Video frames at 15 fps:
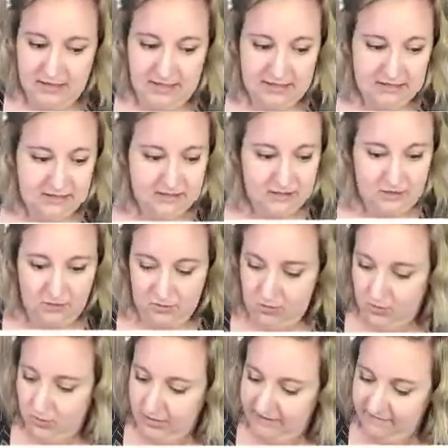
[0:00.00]
And
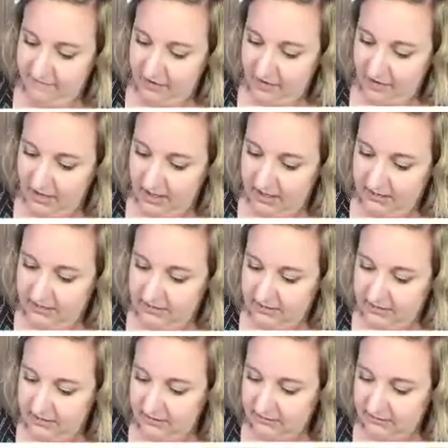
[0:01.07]
so we've got,